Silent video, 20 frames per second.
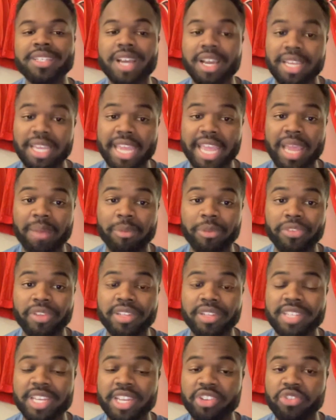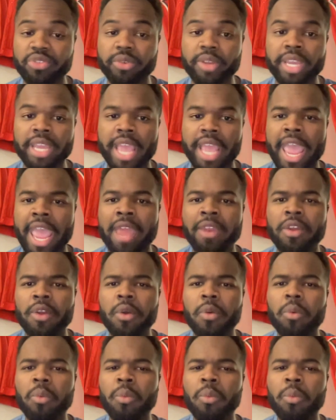Dougie Hamilton's injury, and